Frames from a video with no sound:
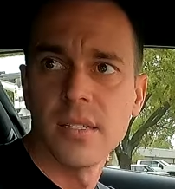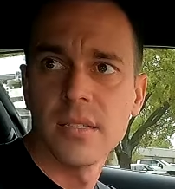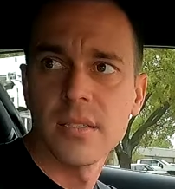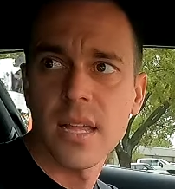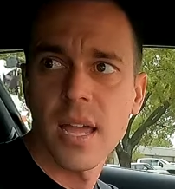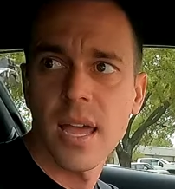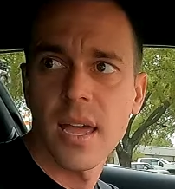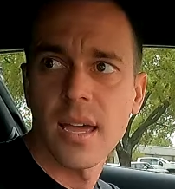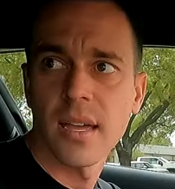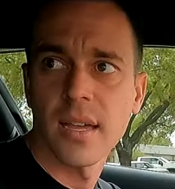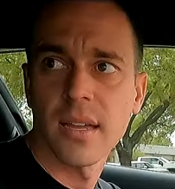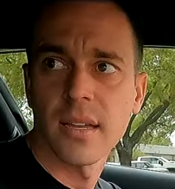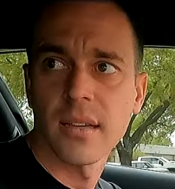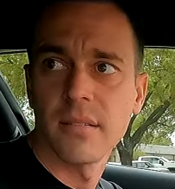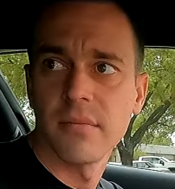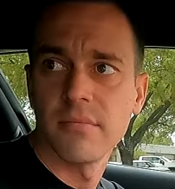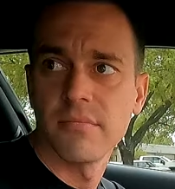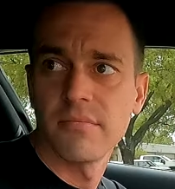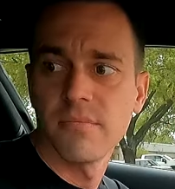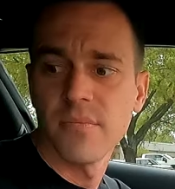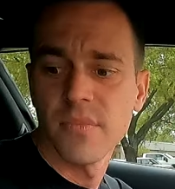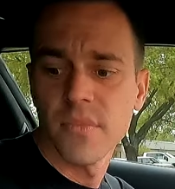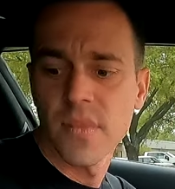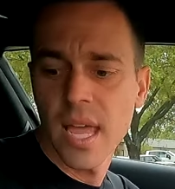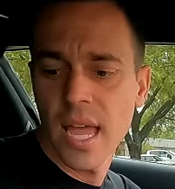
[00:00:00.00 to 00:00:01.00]

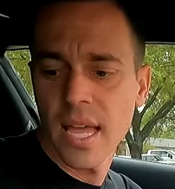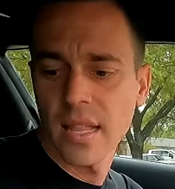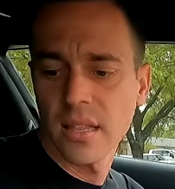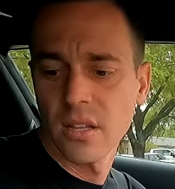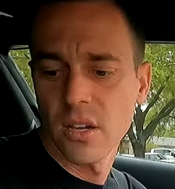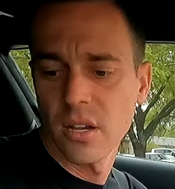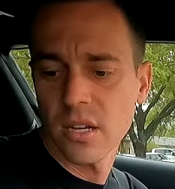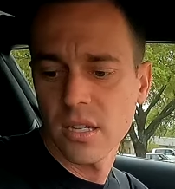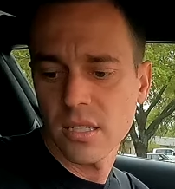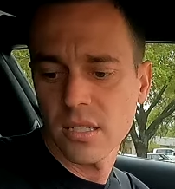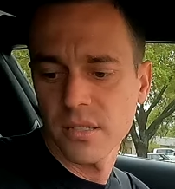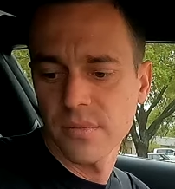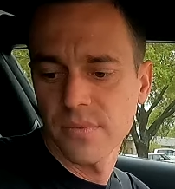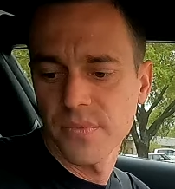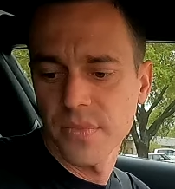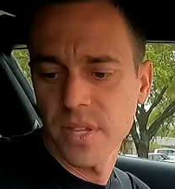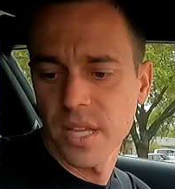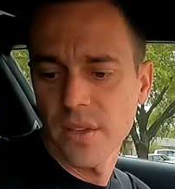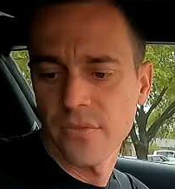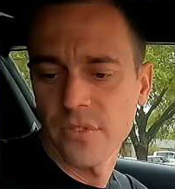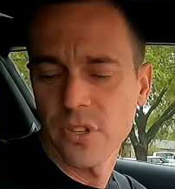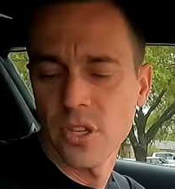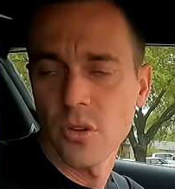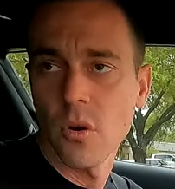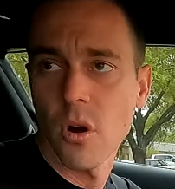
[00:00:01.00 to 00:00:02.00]
saying, hey, look,
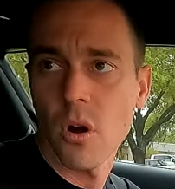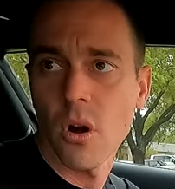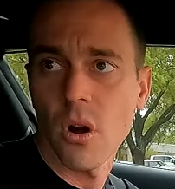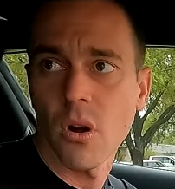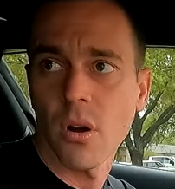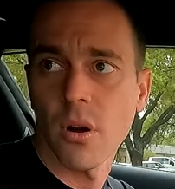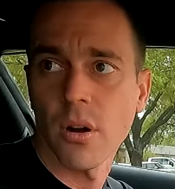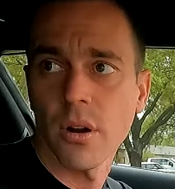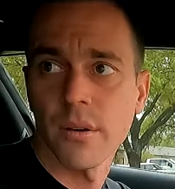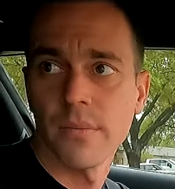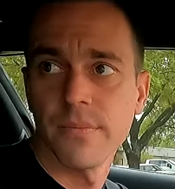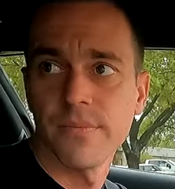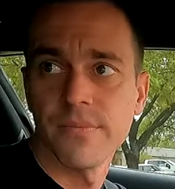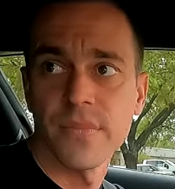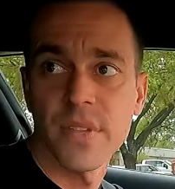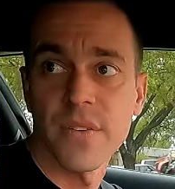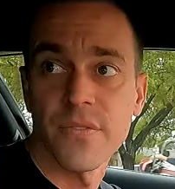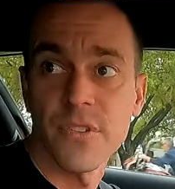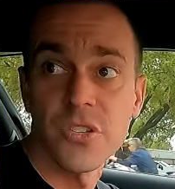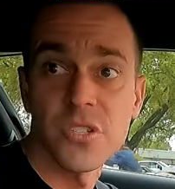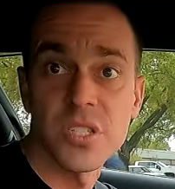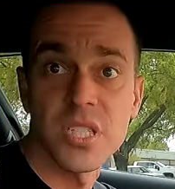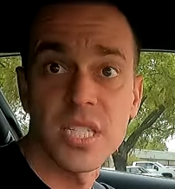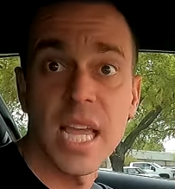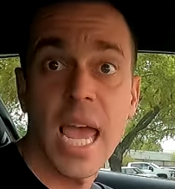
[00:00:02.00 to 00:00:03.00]
if
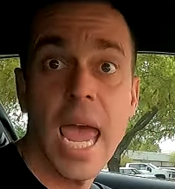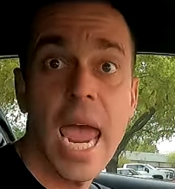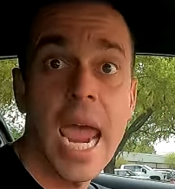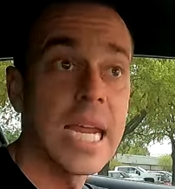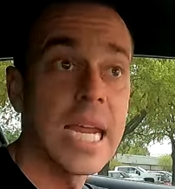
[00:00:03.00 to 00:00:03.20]
you see